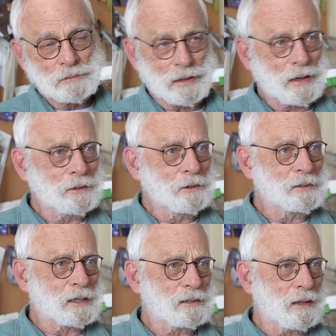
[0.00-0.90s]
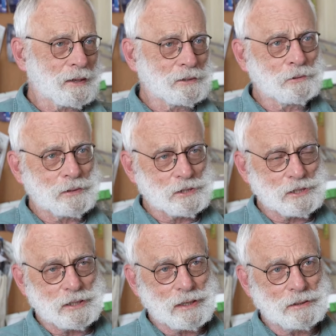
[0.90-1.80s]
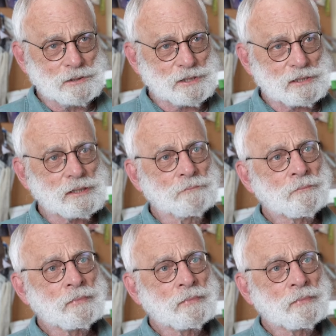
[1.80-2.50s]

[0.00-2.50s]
Like I learned at Clyde doing genealogies.